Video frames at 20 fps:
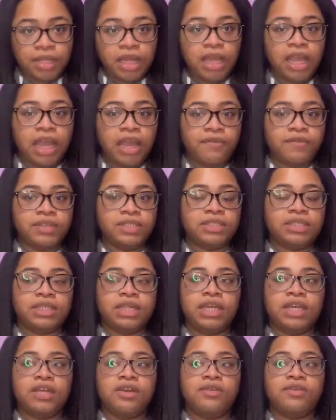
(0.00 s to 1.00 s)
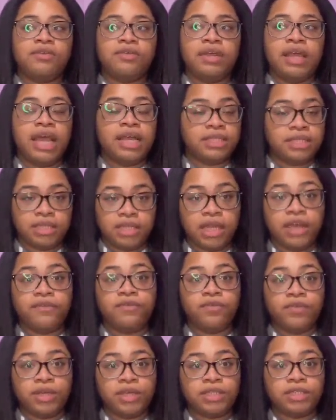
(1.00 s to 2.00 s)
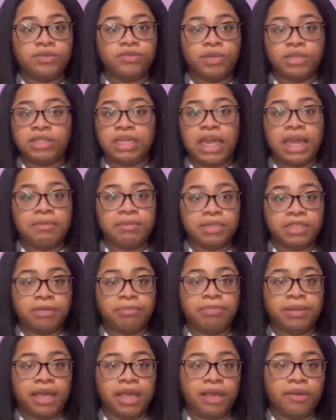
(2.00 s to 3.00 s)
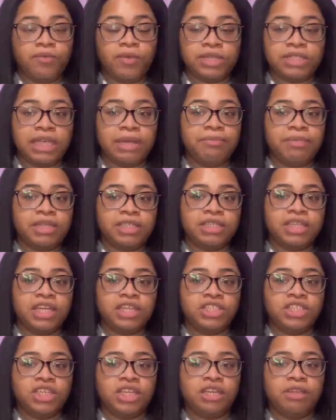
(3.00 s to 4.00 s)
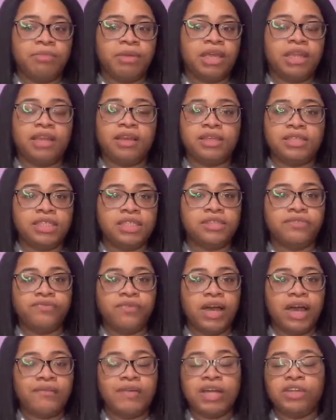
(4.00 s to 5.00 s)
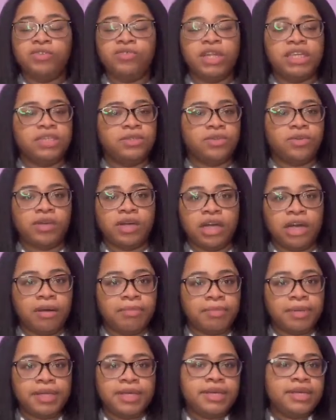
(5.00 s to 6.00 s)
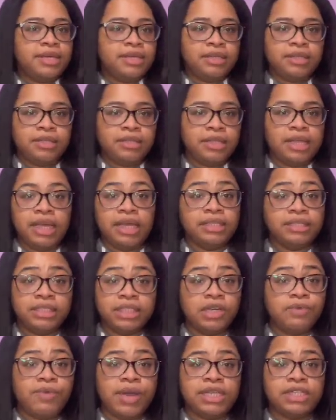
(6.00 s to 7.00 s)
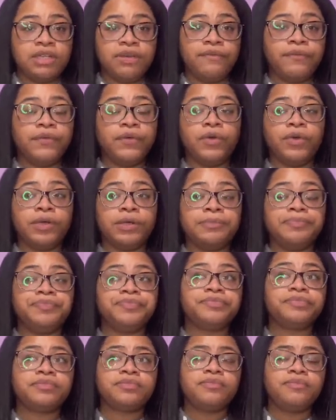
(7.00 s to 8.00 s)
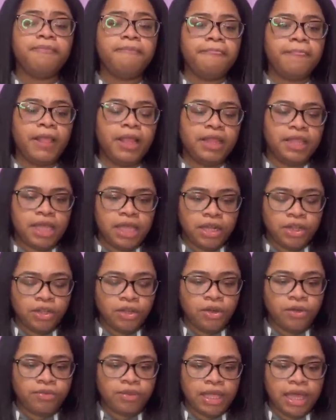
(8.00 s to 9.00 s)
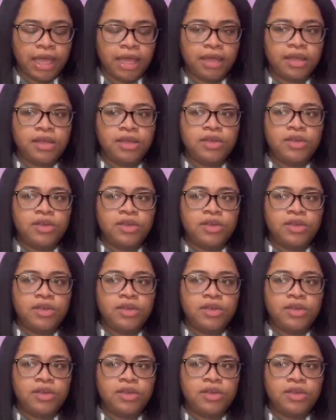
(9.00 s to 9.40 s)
Every slayer has a death wish, which came into play. Once they mentioned that shit in the beginning of season 5, I knew that shit was going to come in some way, some form. Let alone that